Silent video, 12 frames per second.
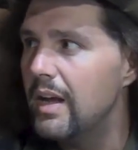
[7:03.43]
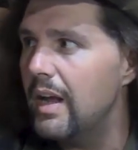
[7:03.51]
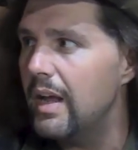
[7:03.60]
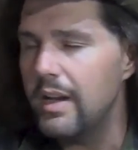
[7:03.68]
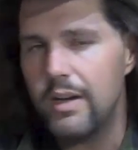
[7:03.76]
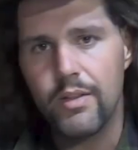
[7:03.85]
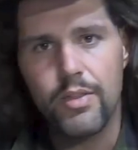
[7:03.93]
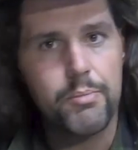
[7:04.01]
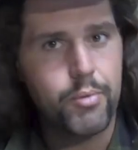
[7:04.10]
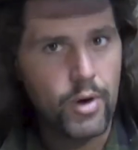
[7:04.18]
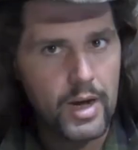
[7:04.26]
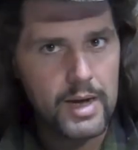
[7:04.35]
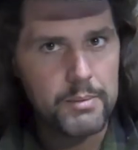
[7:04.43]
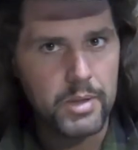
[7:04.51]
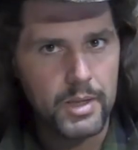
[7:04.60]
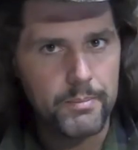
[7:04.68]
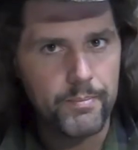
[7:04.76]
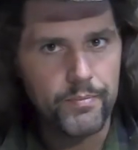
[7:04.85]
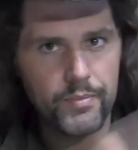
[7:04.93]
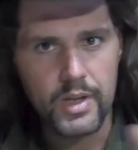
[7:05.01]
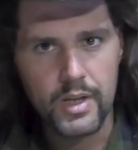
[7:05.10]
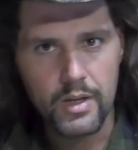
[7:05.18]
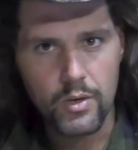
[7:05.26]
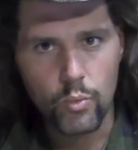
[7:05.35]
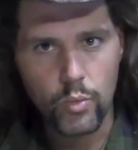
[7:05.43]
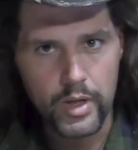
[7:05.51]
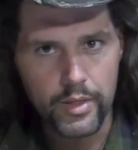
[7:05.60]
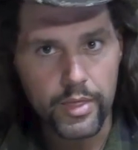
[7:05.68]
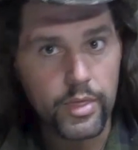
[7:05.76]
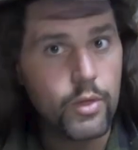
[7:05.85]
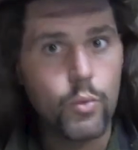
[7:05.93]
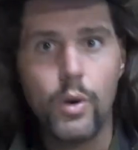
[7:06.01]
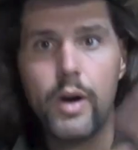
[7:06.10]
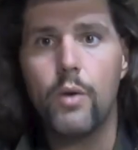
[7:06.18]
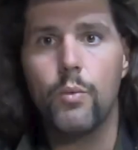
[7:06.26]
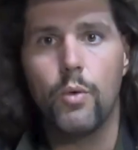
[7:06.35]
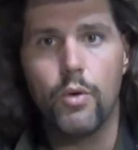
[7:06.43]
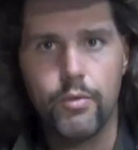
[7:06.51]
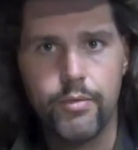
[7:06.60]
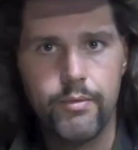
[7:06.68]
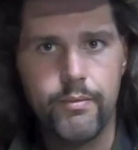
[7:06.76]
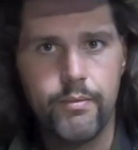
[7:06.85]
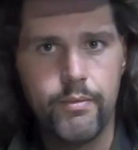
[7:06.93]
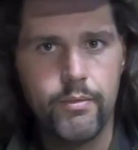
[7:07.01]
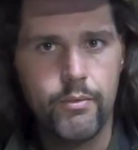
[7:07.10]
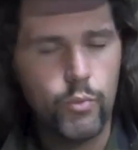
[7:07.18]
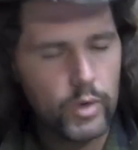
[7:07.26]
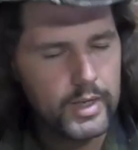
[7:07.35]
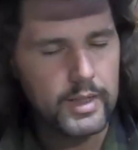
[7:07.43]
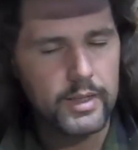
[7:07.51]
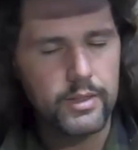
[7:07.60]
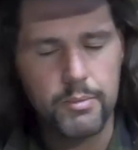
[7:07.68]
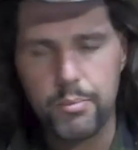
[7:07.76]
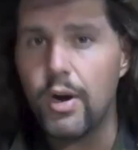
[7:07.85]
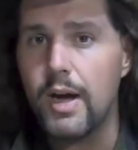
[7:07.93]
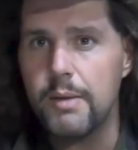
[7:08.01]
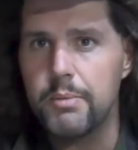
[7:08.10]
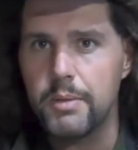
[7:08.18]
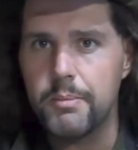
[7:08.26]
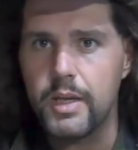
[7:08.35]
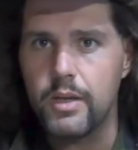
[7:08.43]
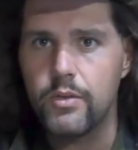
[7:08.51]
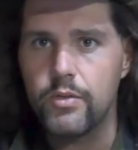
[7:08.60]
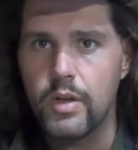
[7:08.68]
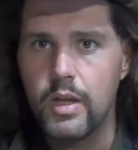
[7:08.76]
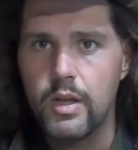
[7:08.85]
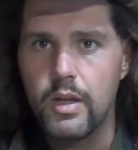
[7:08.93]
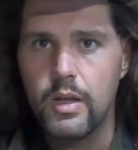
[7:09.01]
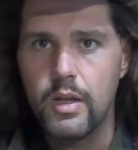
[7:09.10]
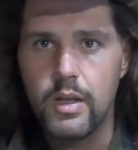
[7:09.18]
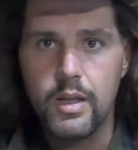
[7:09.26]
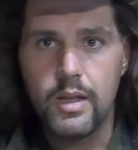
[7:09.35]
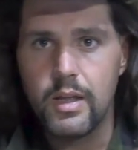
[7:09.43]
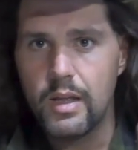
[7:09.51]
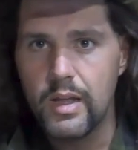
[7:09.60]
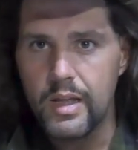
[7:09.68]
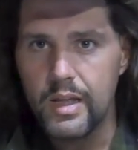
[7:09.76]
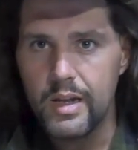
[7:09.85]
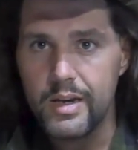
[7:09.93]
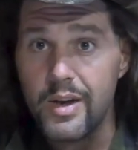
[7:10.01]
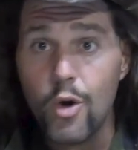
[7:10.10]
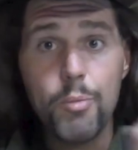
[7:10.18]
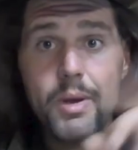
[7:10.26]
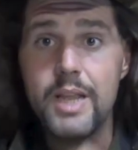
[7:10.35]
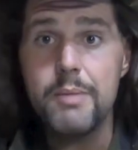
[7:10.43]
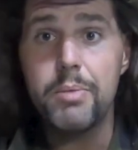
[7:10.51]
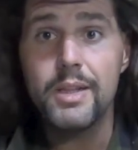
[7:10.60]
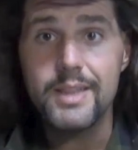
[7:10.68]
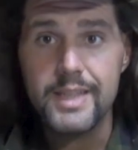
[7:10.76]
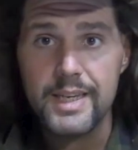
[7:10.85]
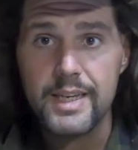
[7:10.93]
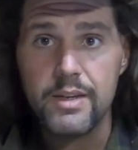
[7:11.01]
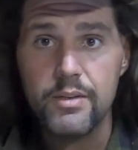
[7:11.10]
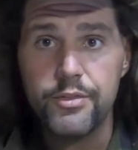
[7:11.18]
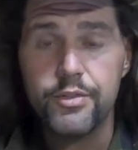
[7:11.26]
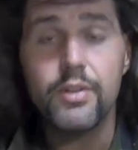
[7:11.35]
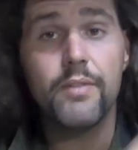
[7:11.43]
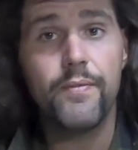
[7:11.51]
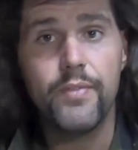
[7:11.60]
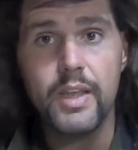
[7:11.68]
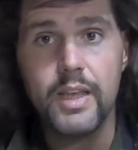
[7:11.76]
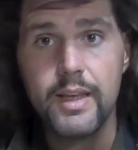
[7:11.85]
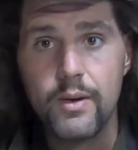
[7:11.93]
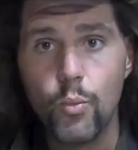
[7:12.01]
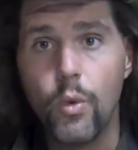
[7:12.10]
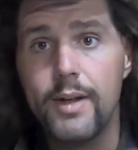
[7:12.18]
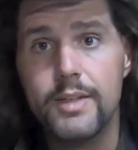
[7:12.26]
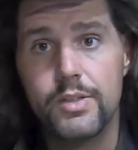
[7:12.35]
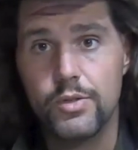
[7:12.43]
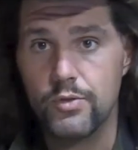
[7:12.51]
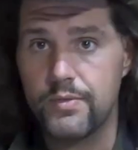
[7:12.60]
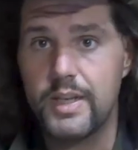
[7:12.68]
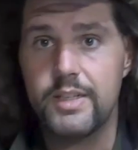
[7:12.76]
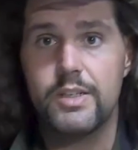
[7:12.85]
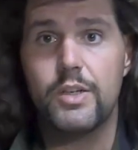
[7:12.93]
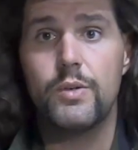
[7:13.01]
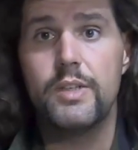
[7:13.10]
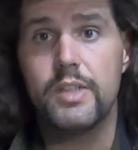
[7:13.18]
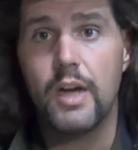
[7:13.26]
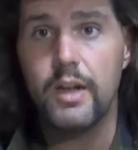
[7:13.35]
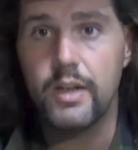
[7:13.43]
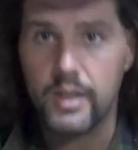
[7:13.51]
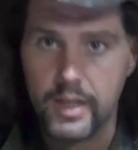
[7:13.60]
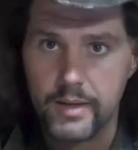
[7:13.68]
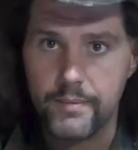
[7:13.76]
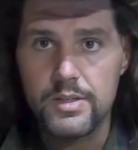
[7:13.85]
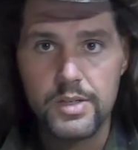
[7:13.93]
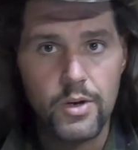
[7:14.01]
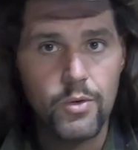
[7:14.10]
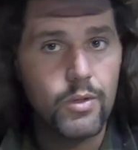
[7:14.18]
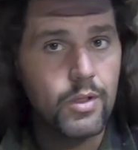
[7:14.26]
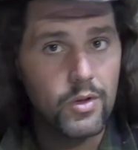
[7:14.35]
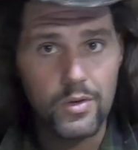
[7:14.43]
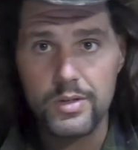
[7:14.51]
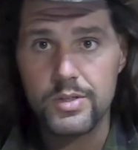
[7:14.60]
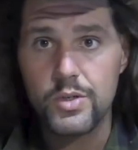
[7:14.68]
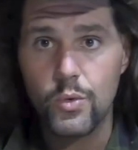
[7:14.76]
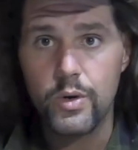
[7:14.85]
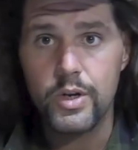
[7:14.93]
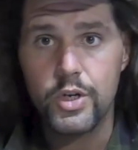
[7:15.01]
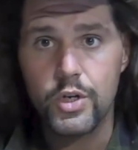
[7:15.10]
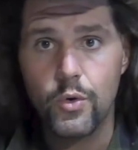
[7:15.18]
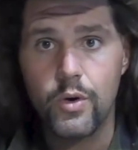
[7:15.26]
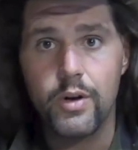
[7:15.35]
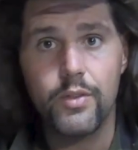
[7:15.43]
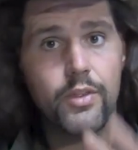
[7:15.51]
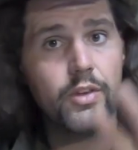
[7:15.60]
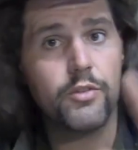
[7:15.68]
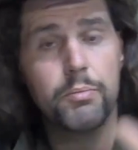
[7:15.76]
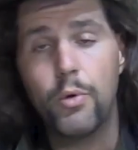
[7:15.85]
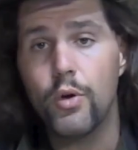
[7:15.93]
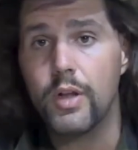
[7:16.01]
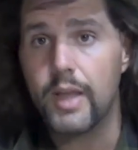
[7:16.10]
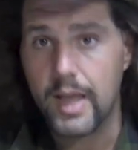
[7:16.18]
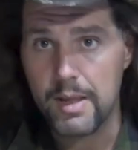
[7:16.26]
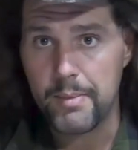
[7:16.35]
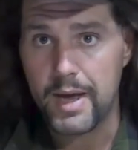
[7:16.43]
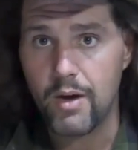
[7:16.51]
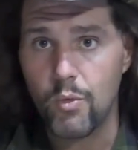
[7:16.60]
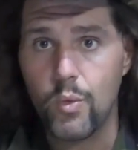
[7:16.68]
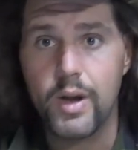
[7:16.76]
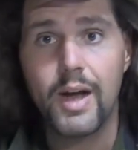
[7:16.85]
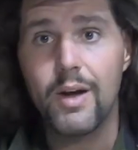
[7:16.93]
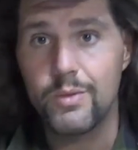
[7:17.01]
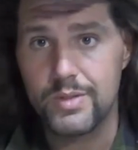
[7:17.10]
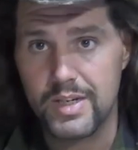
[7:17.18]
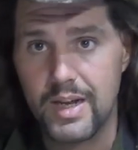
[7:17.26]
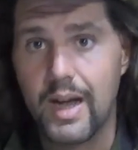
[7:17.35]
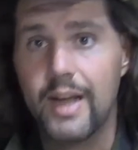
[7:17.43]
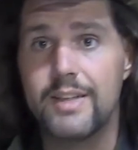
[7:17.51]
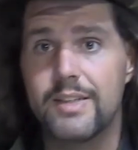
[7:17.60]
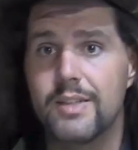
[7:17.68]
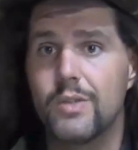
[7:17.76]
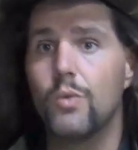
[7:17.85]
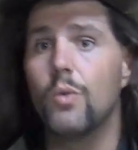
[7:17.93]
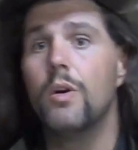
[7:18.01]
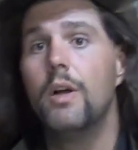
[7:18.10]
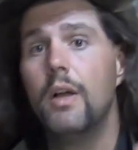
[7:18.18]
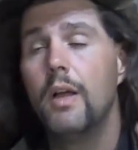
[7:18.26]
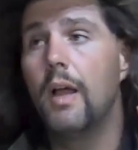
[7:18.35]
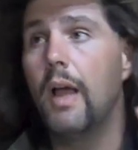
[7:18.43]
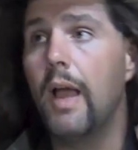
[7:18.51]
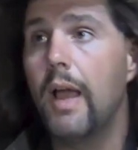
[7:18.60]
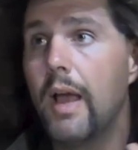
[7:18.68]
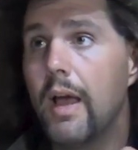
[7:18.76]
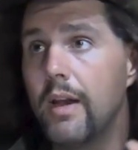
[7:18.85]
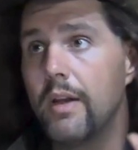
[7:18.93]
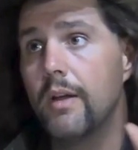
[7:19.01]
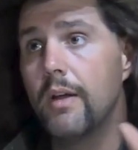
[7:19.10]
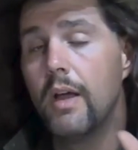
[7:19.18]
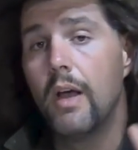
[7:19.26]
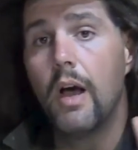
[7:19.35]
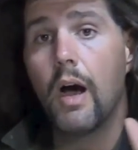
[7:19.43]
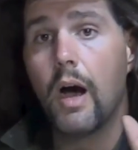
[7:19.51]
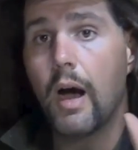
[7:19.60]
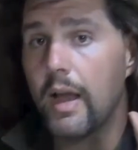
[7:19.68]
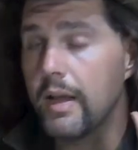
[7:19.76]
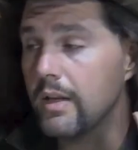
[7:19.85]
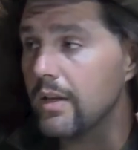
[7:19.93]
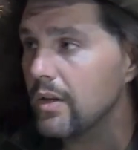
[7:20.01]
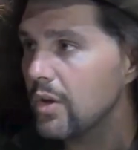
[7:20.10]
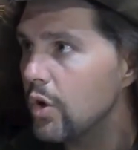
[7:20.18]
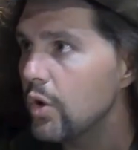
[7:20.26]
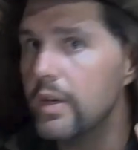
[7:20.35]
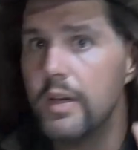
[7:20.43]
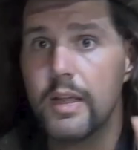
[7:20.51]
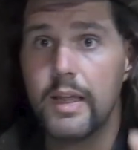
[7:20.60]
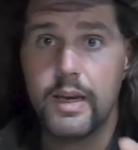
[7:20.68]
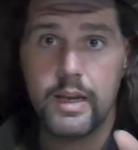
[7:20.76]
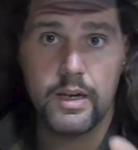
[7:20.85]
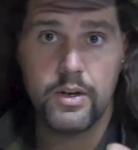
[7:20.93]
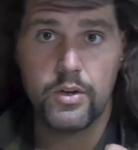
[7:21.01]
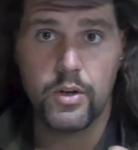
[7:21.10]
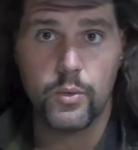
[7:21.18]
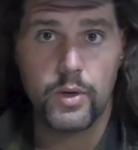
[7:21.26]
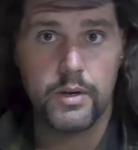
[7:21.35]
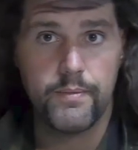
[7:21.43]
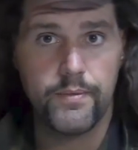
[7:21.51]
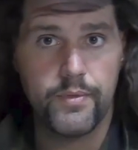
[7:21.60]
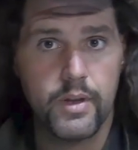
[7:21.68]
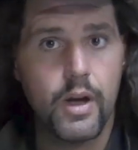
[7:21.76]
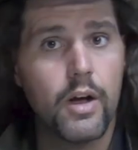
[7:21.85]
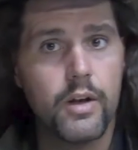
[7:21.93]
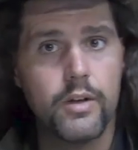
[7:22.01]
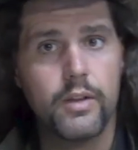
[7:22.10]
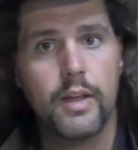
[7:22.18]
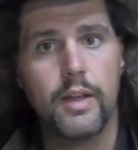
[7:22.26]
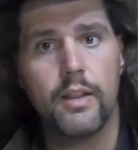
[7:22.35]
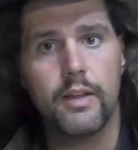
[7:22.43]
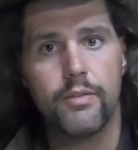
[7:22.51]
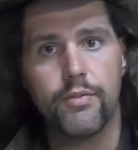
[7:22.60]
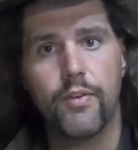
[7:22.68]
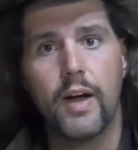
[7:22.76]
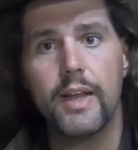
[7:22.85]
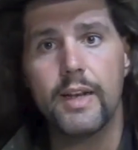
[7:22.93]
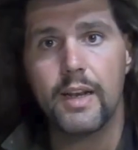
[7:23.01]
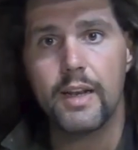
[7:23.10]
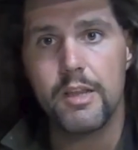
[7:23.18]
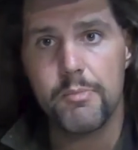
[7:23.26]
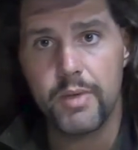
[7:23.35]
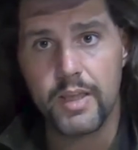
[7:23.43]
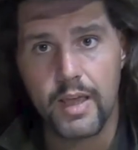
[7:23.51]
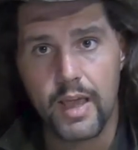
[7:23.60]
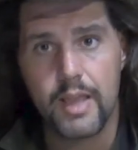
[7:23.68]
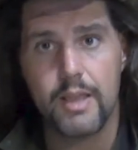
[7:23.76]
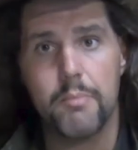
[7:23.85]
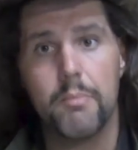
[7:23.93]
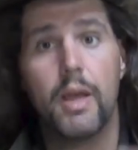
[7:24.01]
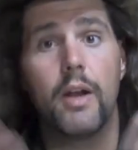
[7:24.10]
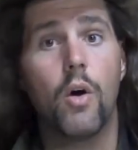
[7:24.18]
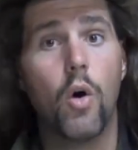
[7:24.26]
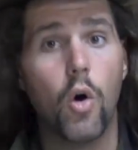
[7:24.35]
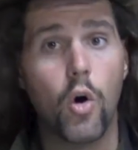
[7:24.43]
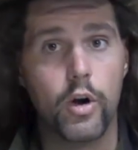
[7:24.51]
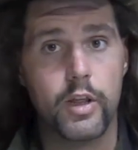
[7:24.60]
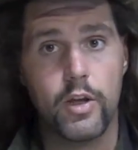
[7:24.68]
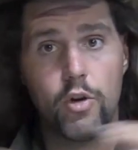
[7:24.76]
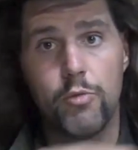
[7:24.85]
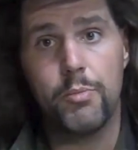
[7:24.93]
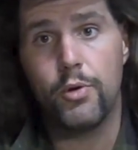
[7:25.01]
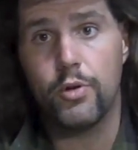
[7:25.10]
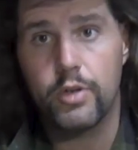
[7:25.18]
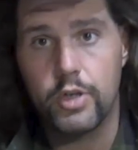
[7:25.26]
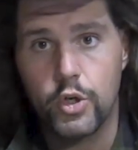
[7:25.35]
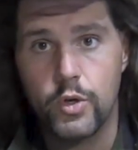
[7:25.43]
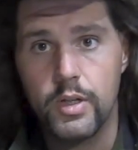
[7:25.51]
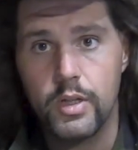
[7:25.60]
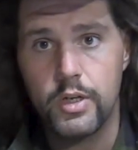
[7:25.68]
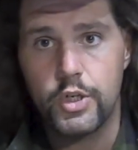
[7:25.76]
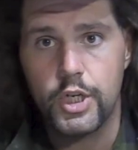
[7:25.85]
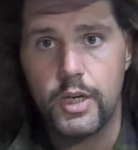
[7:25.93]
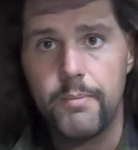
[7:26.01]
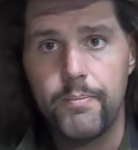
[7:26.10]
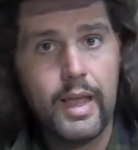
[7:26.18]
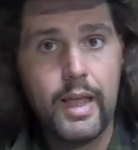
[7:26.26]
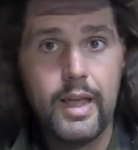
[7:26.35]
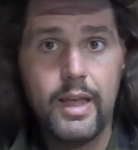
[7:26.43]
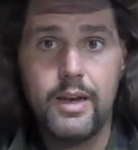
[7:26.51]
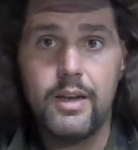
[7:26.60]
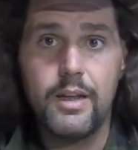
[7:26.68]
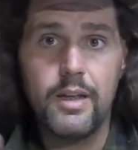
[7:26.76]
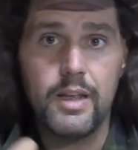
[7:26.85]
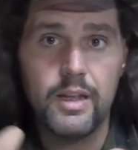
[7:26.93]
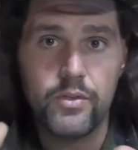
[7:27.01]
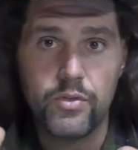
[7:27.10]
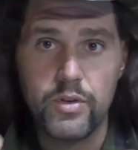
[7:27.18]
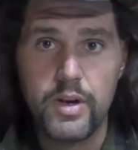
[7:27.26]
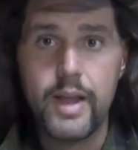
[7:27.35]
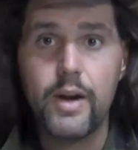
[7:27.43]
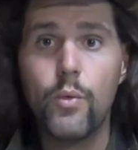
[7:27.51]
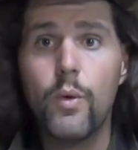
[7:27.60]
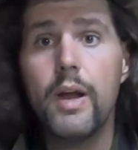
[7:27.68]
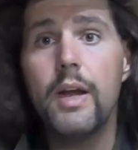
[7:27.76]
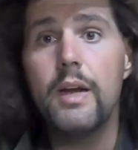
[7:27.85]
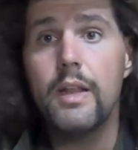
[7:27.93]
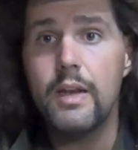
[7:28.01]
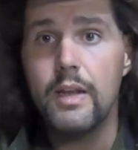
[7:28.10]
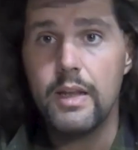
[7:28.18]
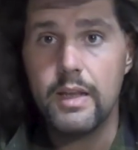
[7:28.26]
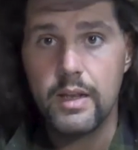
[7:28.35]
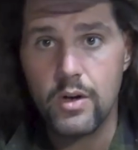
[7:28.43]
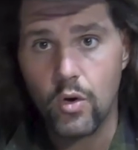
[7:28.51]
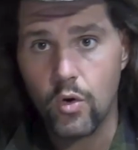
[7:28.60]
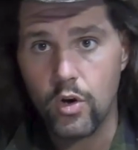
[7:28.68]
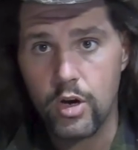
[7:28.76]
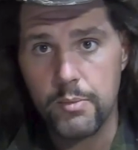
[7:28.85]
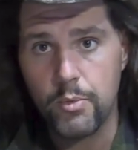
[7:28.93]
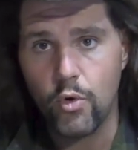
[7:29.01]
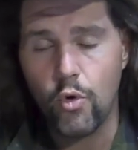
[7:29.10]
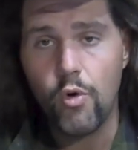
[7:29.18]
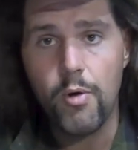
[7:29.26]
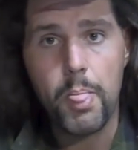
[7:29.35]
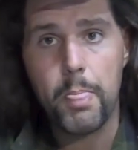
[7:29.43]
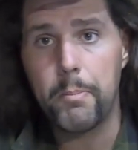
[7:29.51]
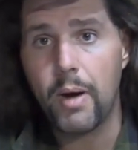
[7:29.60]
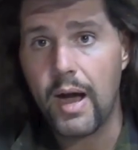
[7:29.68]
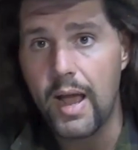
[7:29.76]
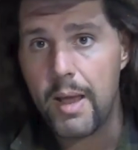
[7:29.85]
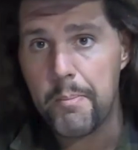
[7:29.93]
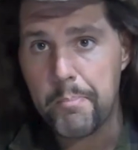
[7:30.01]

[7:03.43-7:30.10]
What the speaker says: And the problem with the werewolf, really, the problem is nobody believes in what Sylvester is hunting. So, long story short, this book came out when I was in high school, and I couldn't get into it until it finally became an audiobook trilogy, and it's narrated in Audible by